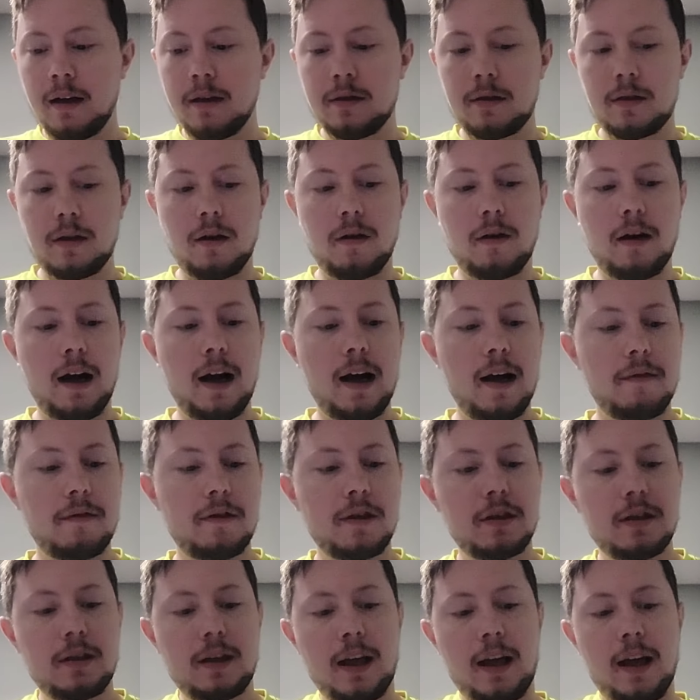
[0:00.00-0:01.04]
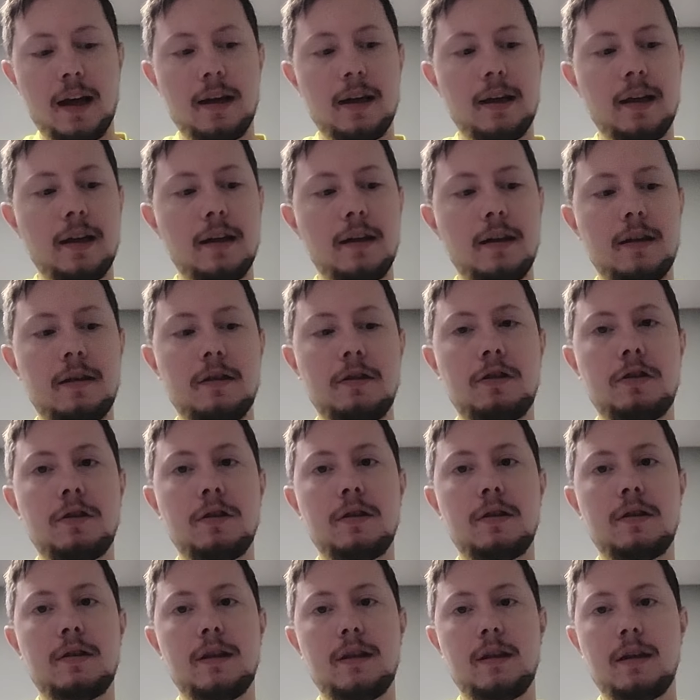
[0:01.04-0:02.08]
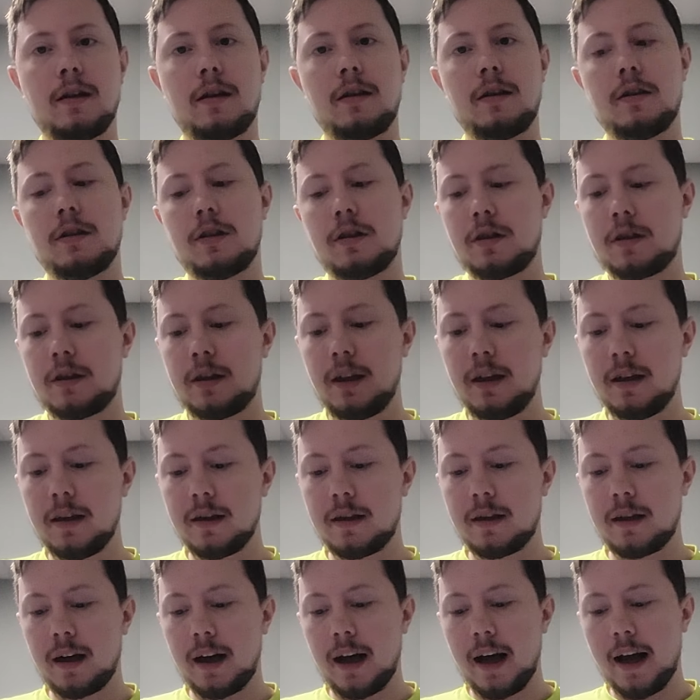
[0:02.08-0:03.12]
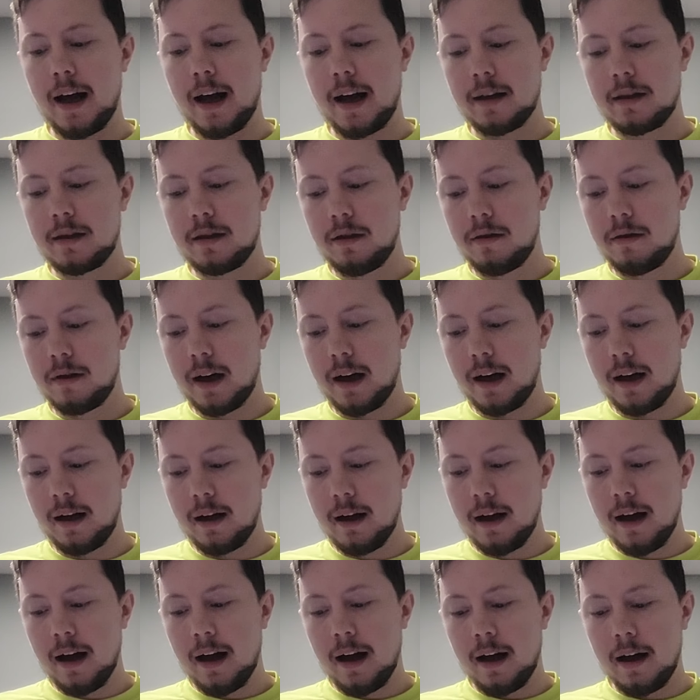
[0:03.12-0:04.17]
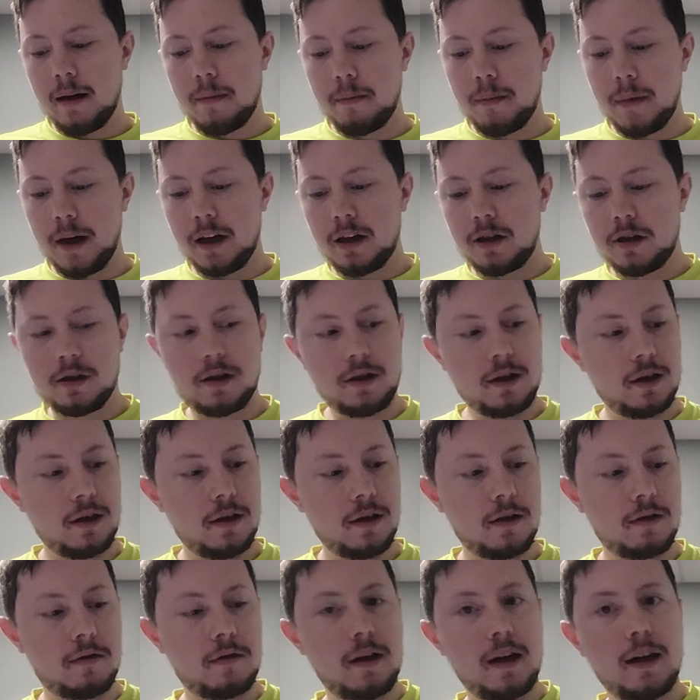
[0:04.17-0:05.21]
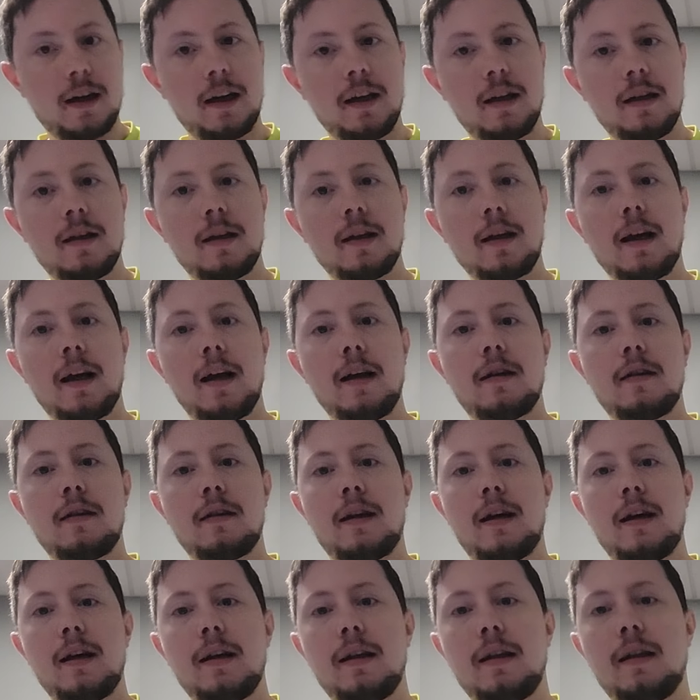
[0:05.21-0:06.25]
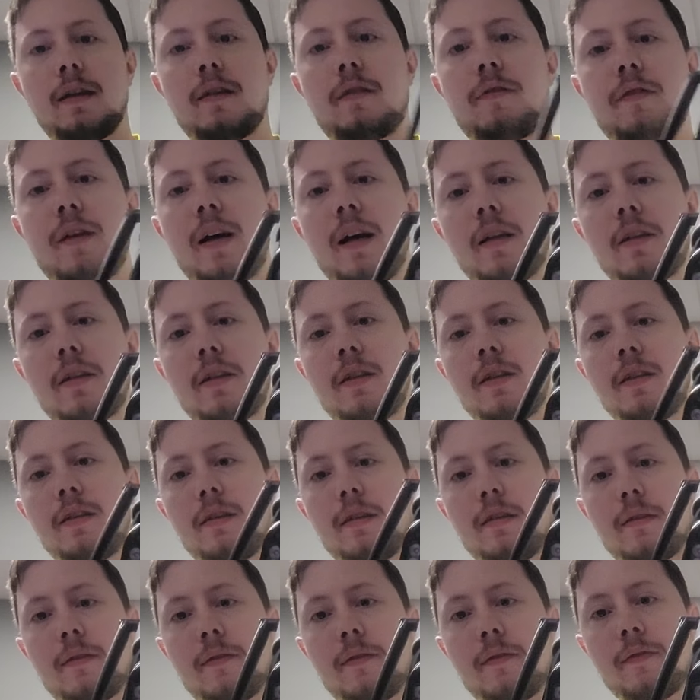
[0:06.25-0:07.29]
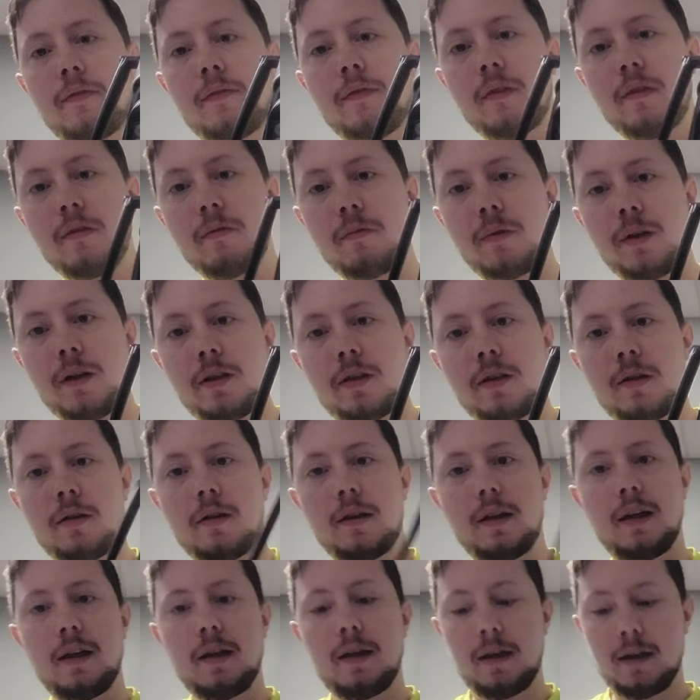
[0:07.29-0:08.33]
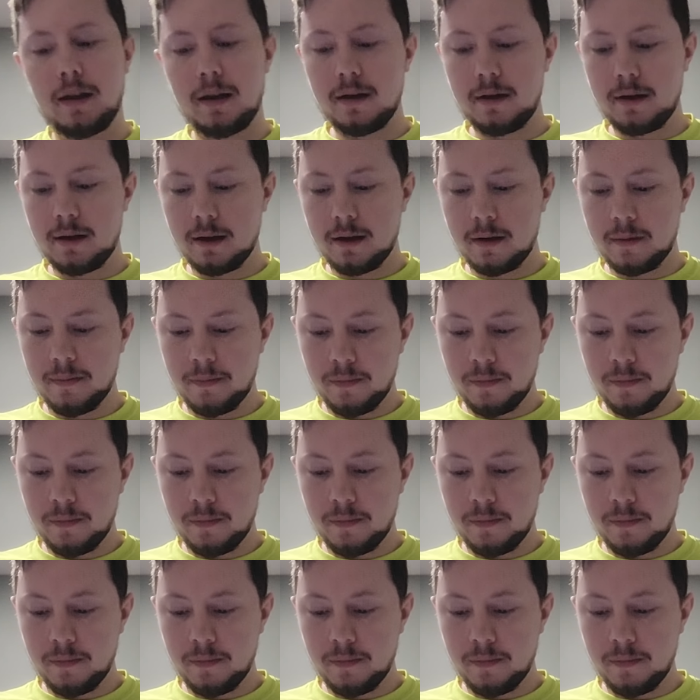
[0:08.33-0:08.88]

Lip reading: So after scanning it, you should see on your screen, it's going to ask you to make sure the red indicator light is flashing, which it is.